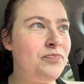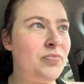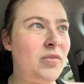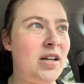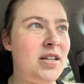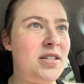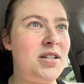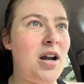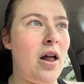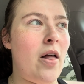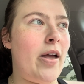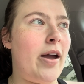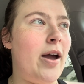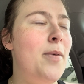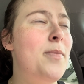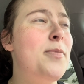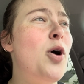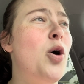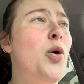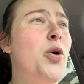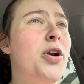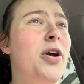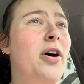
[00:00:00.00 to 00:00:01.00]
It's not like I'm
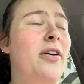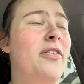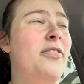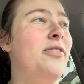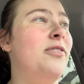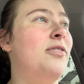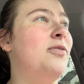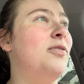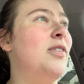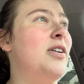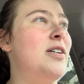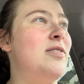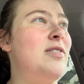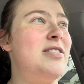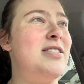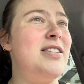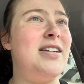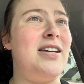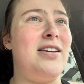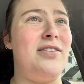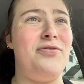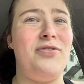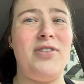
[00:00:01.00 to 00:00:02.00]
going to, what's
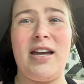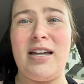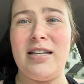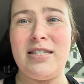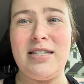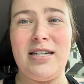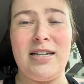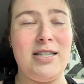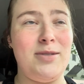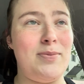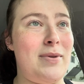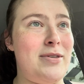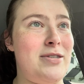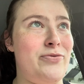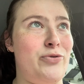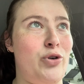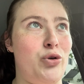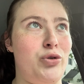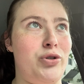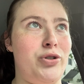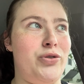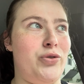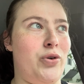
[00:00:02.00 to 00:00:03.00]
like a fancy expensive
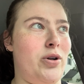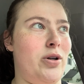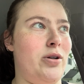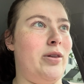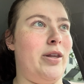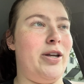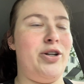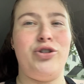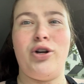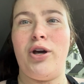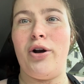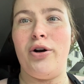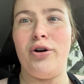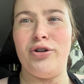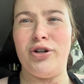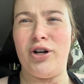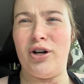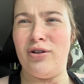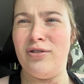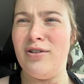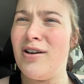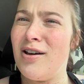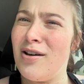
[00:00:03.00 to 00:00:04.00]
grocery store, like Trader
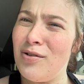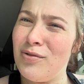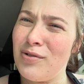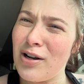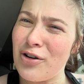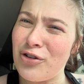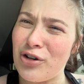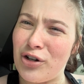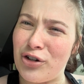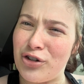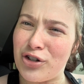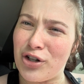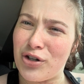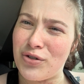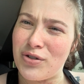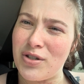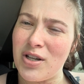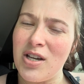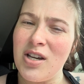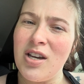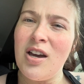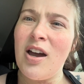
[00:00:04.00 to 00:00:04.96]
Joe's. No, not Trader Joe's.